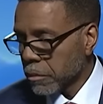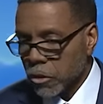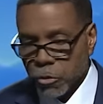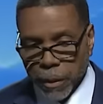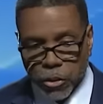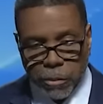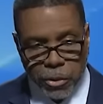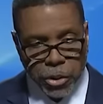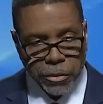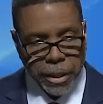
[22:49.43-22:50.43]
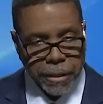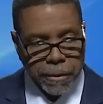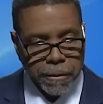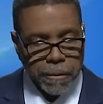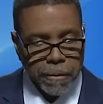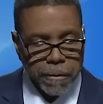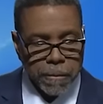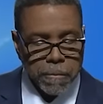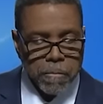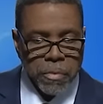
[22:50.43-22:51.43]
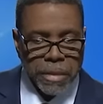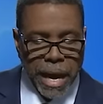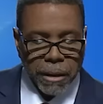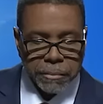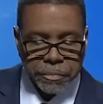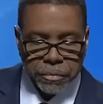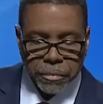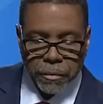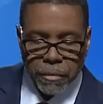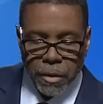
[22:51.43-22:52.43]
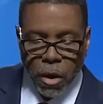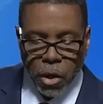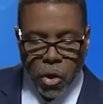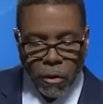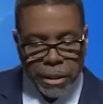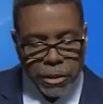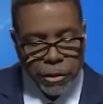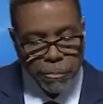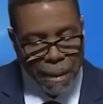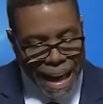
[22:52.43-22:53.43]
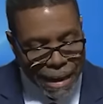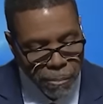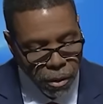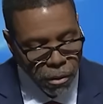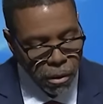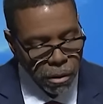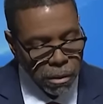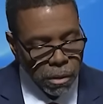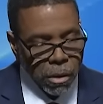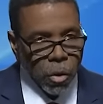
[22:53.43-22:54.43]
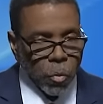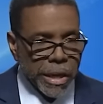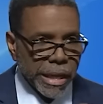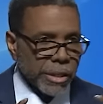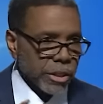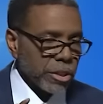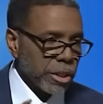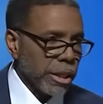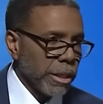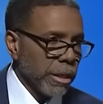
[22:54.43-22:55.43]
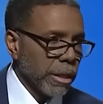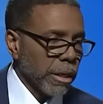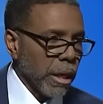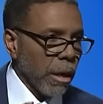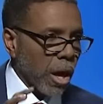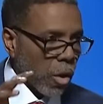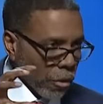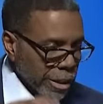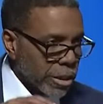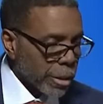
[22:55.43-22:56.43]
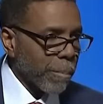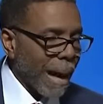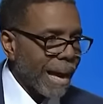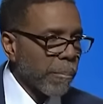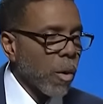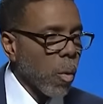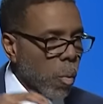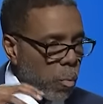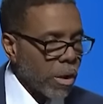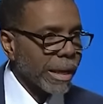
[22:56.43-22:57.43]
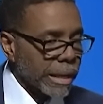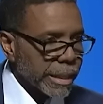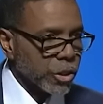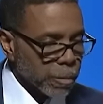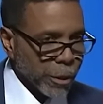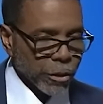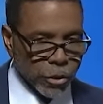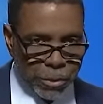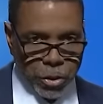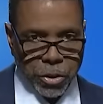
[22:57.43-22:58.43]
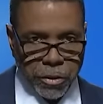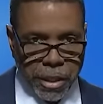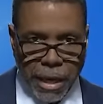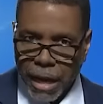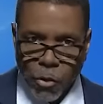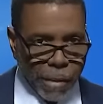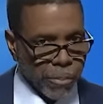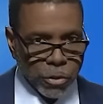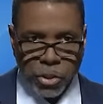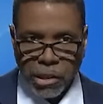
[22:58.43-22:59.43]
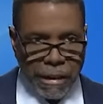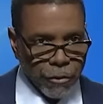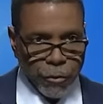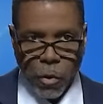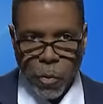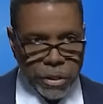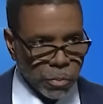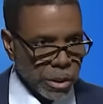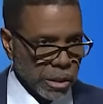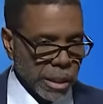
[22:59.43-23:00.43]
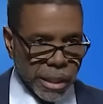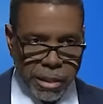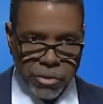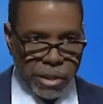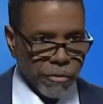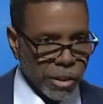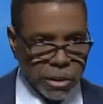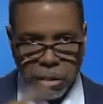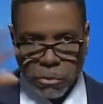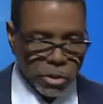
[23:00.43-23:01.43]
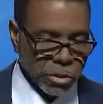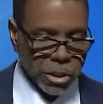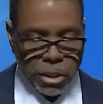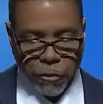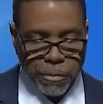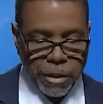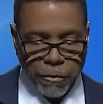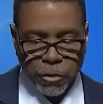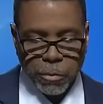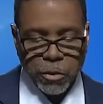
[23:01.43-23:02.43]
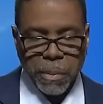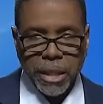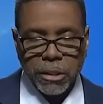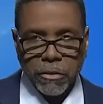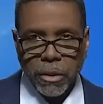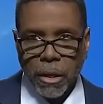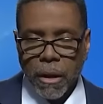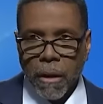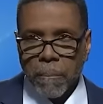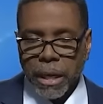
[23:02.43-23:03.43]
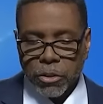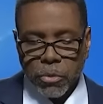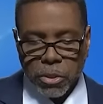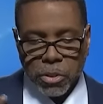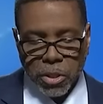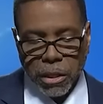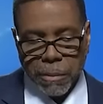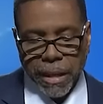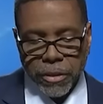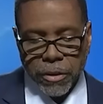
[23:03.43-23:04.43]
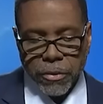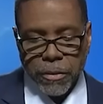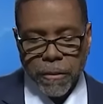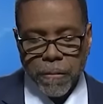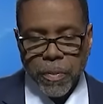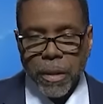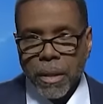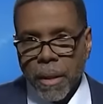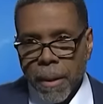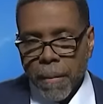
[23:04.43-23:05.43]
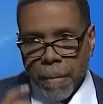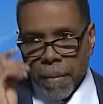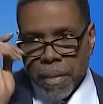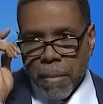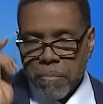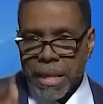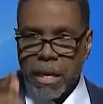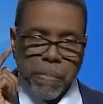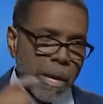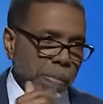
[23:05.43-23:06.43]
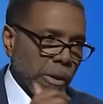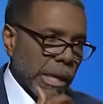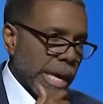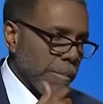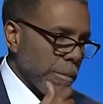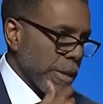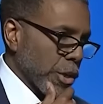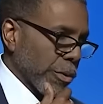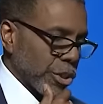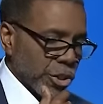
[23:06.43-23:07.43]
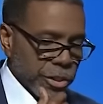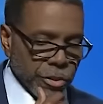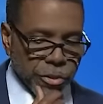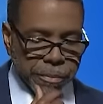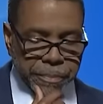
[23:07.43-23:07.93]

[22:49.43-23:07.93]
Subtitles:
Spiritual maturity. Now, according to the Bible, we need to see, according to the Bible, what is spiritual maturity. And I know I approached you the last 4 weeks with looking at this definition because you to see it from different perspectives. But I do want you to think about this. Many people claim to be Christians.